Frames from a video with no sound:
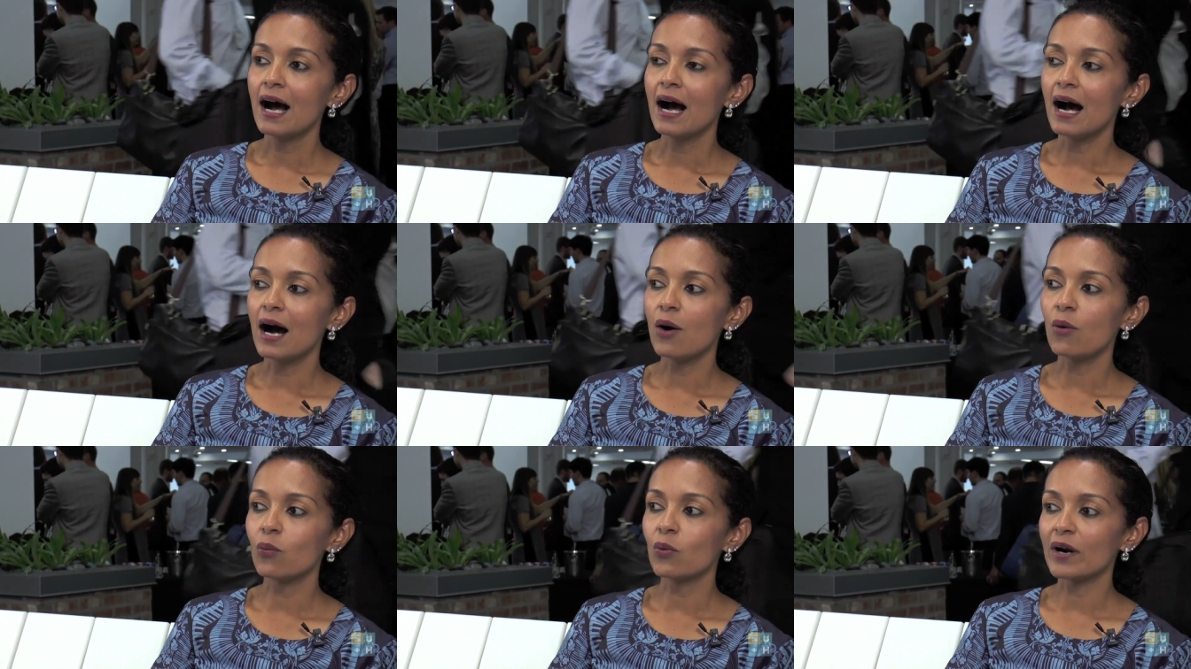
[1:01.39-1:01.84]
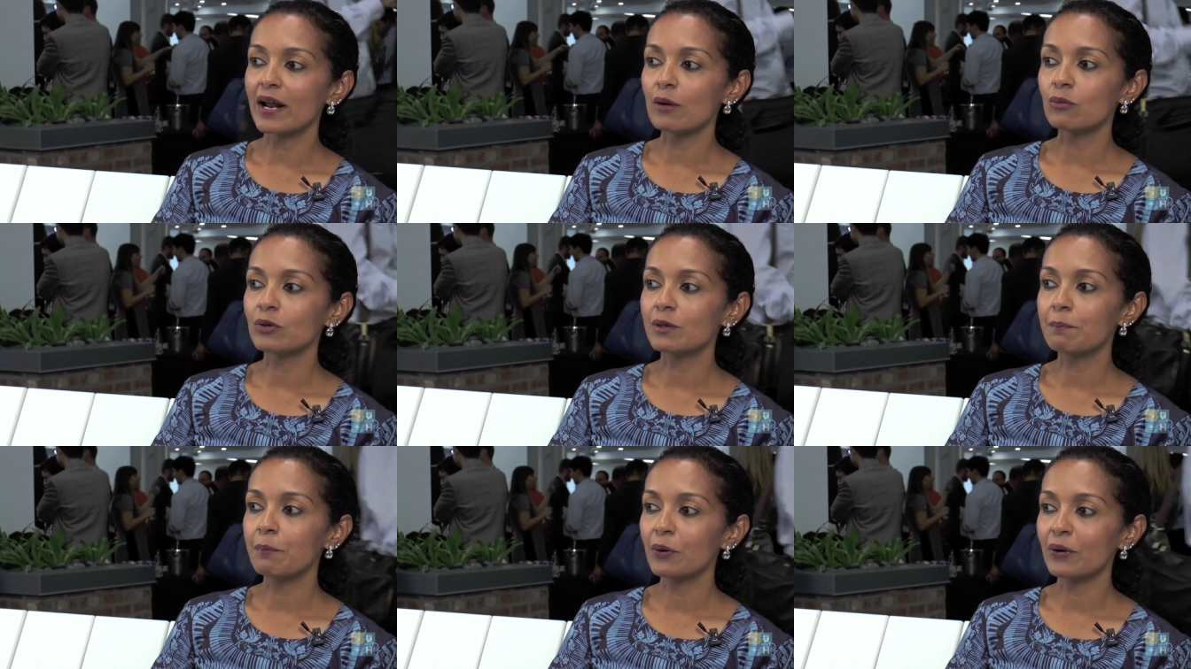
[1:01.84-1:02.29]
Uh, what
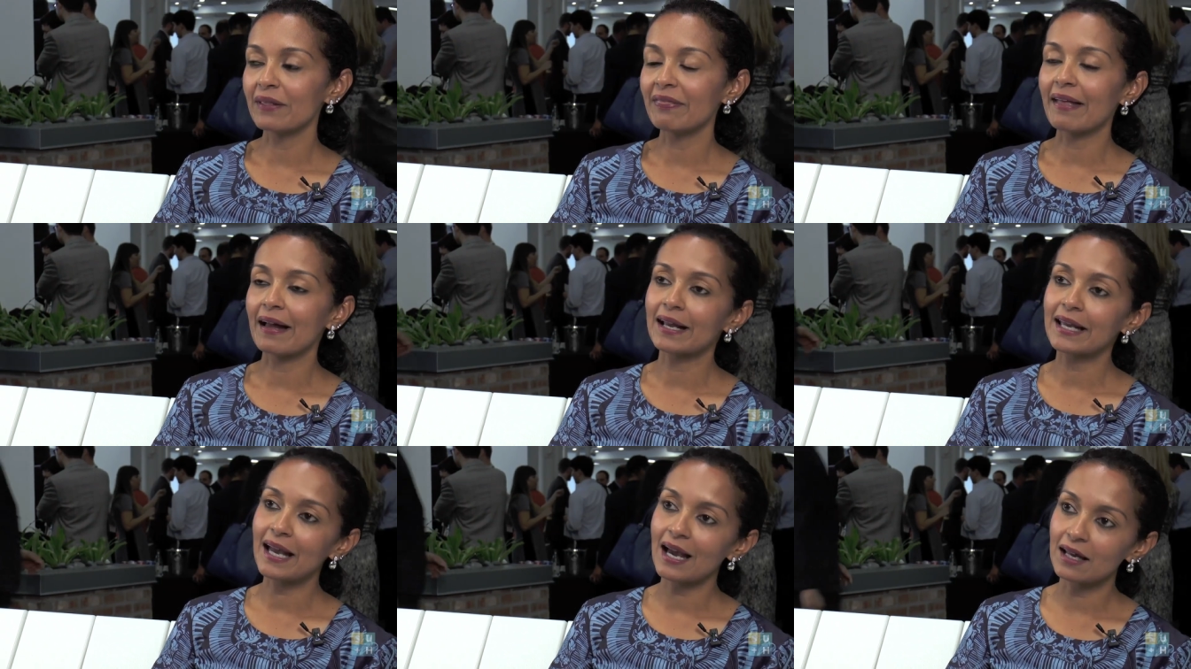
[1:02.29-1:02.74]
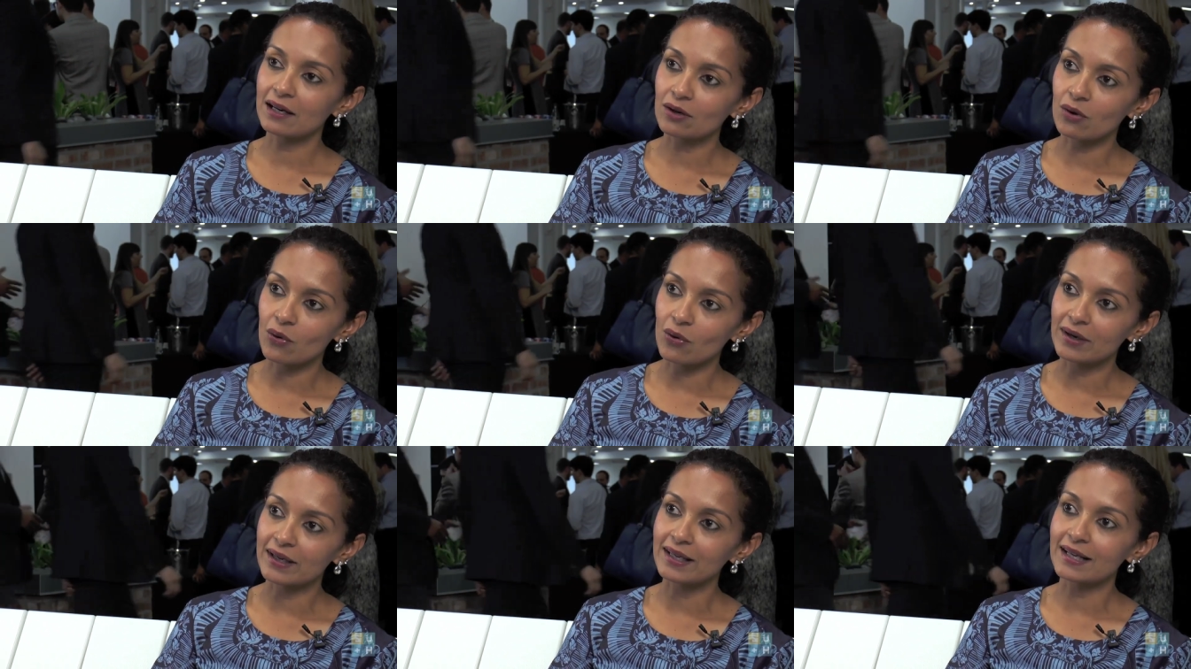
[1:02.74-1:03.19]
I would put in that
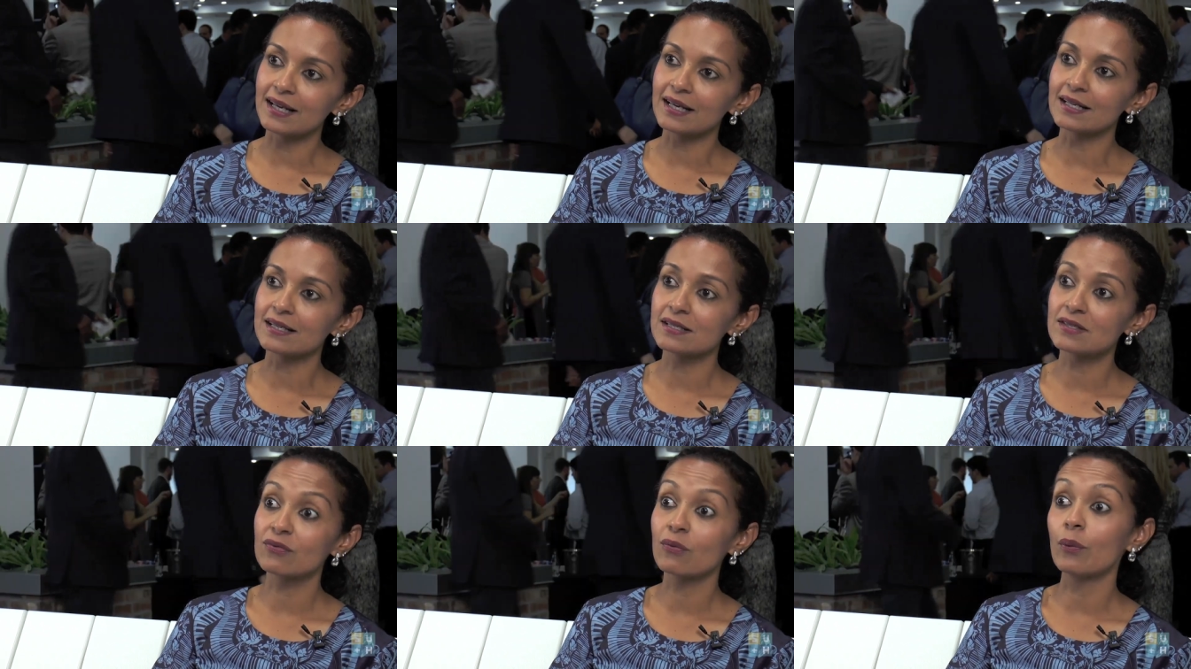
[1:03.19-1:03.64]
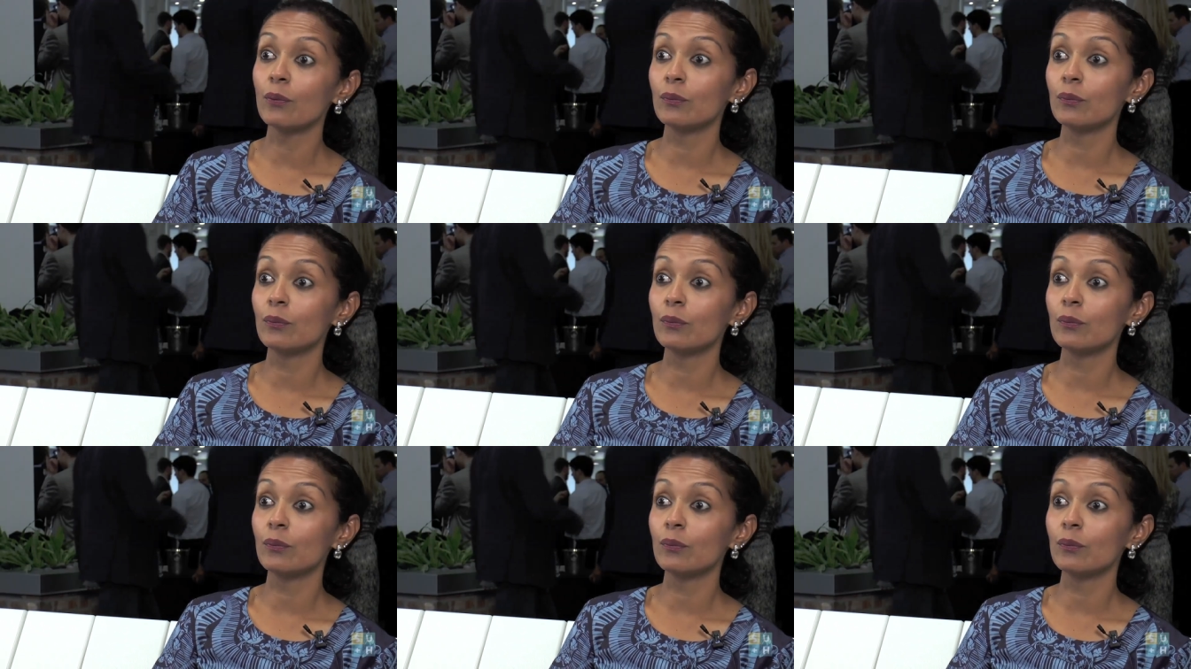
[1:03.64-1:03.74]
category is